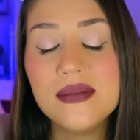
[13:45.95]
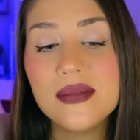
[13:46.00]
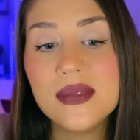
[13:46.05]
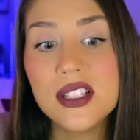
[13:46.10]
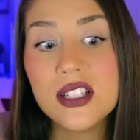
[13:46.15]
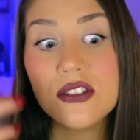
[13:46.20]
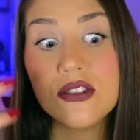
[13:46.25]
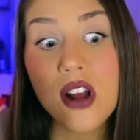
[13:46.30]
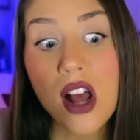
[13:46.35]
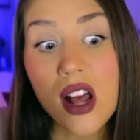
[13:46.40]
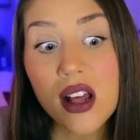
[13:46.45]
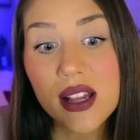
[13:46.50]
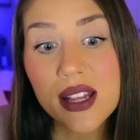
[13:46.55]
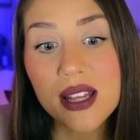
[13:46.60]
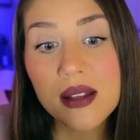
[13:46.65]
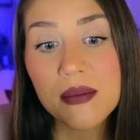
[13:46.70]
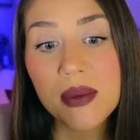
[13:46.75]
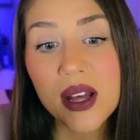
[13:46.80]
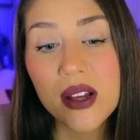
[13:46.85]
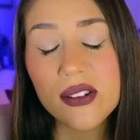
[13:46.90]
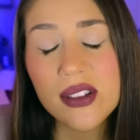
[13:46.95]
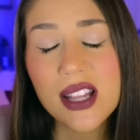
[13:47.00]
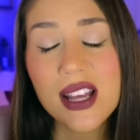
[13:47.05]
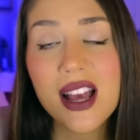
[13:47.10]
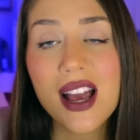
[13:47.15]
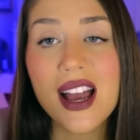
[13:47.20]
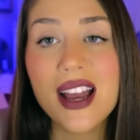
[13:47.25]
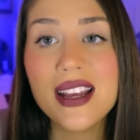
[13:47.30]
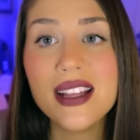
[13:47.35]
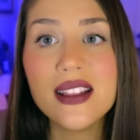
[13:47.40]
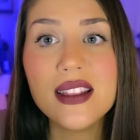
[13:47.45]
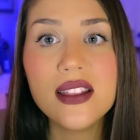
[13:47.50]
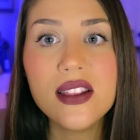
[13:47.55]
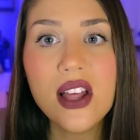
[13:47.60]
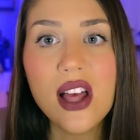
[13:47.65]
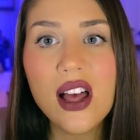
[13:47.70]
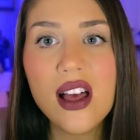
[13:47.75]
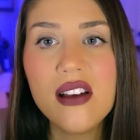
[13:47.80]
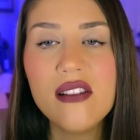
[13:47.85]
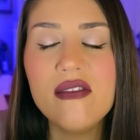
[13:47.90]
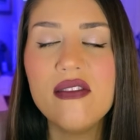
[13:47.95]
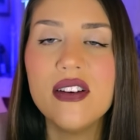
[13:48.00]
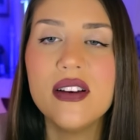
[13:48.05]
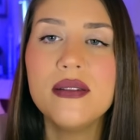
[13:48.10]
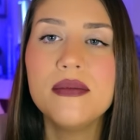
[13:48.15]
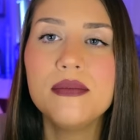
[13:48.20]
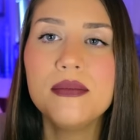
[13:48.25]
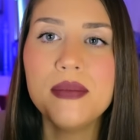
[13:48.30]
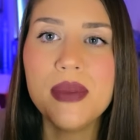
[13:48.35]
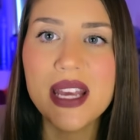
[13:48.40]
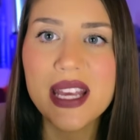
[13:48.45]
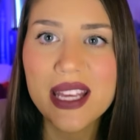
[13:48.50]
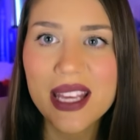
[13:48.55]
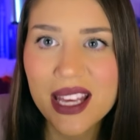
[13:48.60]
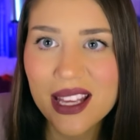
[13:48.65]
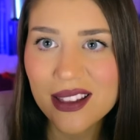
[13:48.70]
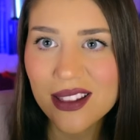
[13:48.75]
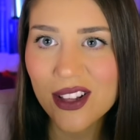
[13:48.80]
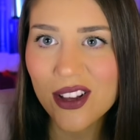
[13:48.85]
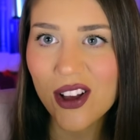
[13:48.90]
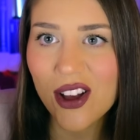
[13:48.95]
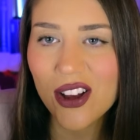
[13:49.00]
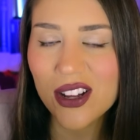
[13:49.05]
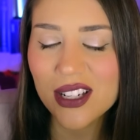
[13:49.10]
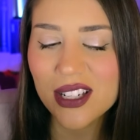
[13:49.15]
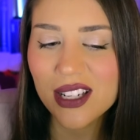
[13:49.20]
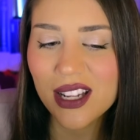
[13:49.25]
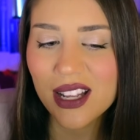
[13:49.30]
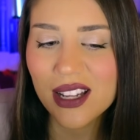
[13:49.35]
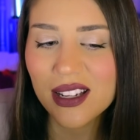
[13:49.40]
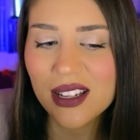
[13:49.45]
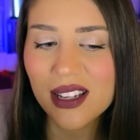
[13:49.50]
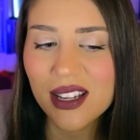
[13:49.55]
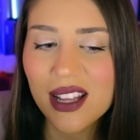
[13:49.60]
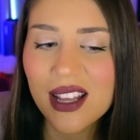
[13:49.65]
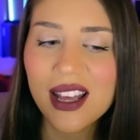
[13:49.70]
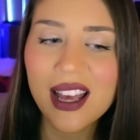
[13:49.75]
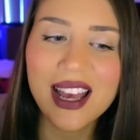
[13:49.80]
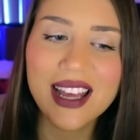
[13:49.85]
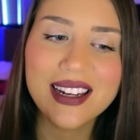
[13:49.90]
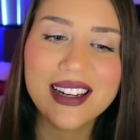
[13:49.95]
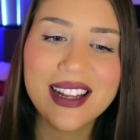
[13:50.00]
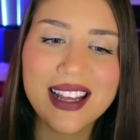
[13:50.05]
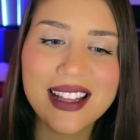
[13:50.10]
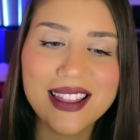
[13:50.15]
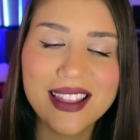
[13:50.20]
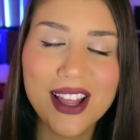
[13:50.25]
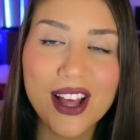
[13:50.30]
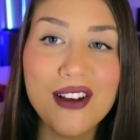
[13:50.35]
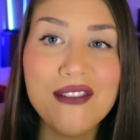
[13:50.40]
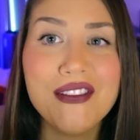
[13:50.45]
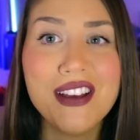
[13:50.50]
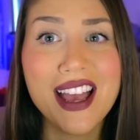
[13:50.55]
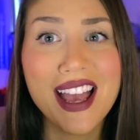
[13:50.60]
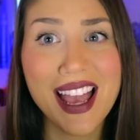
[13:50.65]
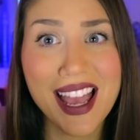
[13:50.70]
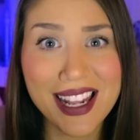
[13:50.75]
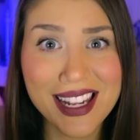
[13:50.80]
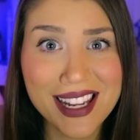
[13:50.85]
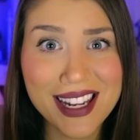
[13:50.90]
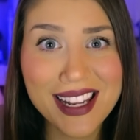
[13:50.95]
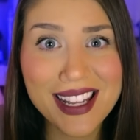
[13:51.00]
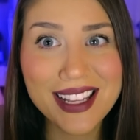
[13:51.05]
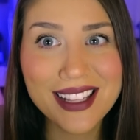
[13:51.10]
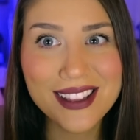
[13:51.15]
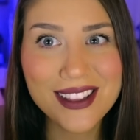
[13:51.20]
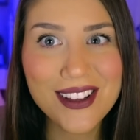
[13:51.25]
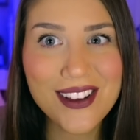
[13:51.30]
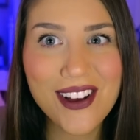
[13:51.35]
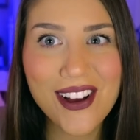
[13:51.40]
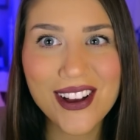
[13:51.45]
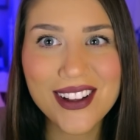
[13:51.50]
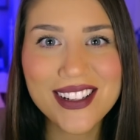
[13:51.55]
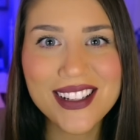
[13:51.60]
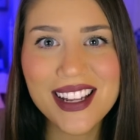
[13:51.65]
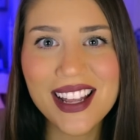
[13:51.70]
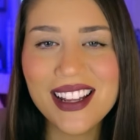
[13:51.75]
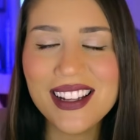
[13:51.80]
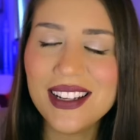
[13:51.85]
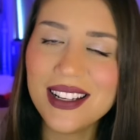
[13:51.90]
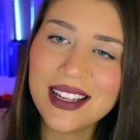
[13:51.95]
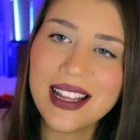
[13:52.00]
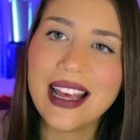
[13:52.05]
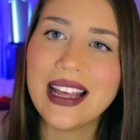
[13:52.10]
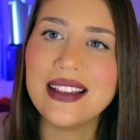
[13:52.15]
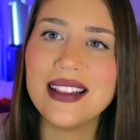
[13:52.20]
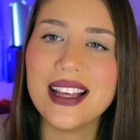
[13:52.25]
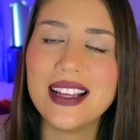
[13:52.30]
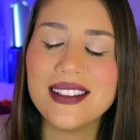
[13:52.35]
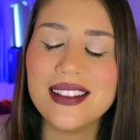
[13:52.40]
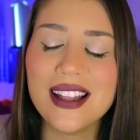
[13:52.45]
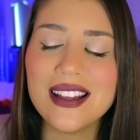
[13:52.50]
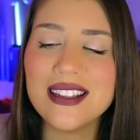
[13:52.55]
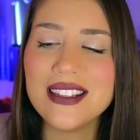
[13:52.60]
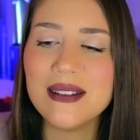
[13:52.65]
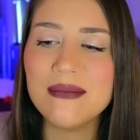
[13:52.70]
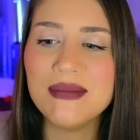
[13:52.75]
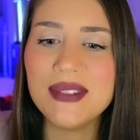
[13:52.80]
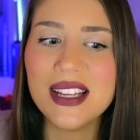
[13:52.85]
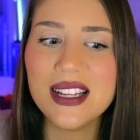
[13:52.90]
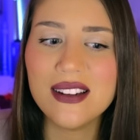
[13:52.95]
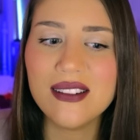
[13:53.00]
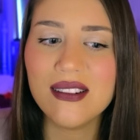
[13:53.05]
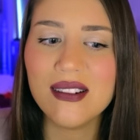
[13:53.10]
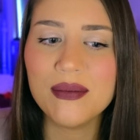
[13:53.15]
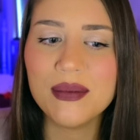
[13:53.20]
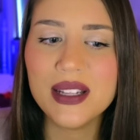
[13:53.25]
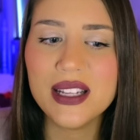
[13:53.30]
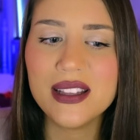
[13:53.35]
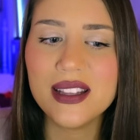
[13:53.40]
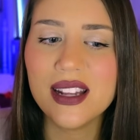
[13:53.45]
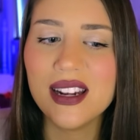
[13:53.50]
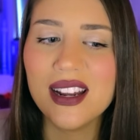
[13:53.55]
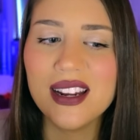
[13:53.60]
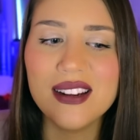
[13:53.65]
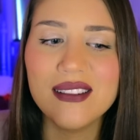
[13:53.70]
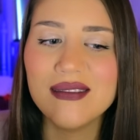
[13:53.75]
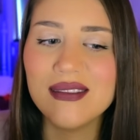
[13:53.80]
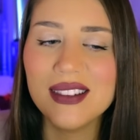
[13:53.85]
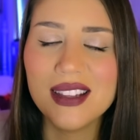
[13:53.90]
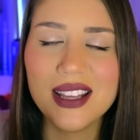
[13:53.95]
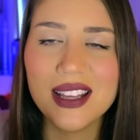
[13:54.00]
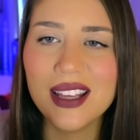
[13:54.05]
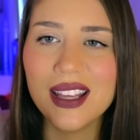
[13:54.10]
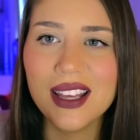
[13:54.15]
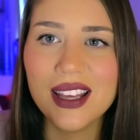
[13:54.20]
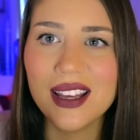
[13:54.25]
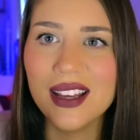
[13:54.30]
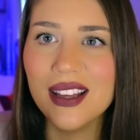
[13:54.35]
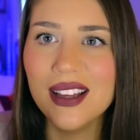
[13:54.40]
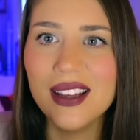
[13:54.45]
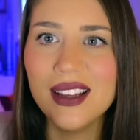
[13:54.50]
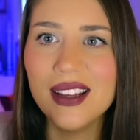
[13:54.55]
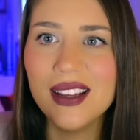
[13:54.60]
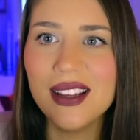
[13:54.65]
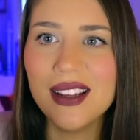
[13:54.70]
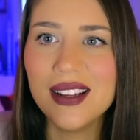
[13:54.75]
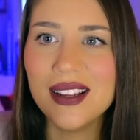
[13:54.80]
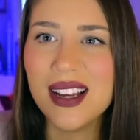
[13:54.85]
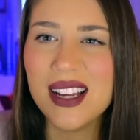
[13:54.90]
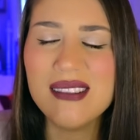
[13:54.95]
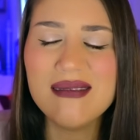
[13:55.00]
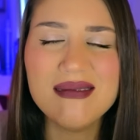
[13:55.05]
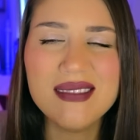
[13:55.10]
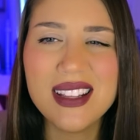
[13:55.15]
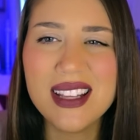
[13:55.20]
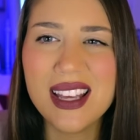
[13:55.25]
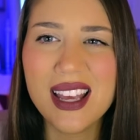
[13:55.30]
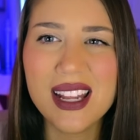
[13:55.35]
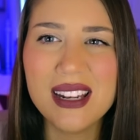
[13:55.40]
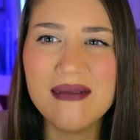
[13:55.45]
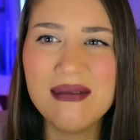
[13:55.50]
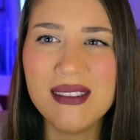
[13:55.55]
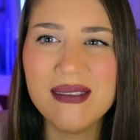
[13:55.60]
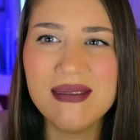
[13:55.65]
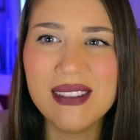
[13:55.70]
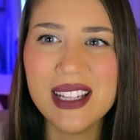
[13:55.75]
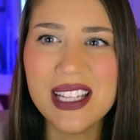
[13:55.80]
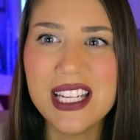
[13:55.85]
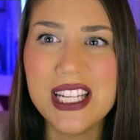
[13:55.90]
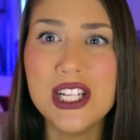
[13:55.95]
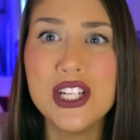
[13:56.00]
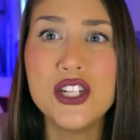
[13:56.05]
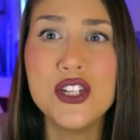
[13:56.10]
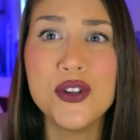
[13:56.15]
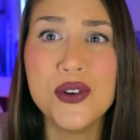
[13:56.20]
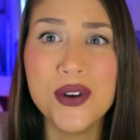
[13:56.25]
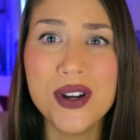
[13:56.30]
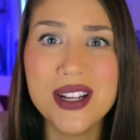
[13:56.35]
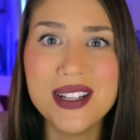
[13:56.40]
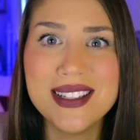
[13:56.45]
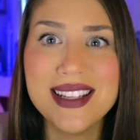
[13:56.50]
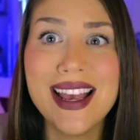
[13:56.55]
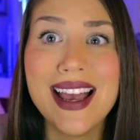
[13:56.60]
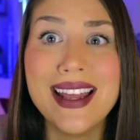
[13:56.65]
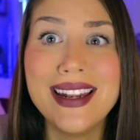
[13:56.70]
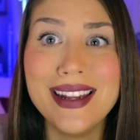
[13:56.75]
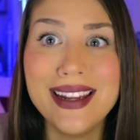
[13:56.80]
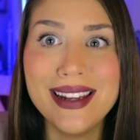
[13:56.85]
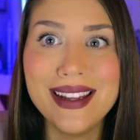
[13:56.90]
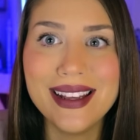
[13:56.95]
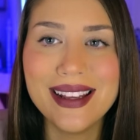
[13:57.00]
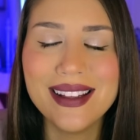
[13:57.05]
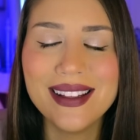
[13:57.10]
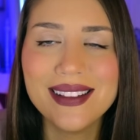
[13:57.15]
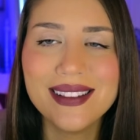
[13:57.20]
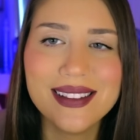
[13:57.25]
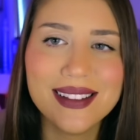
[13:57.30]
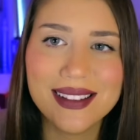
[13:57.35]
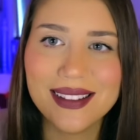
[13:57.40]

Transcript: strongly about. Like, I love making the content, and I love editing the content, and like, that's something normally that I don't think anyone really enjoys editing.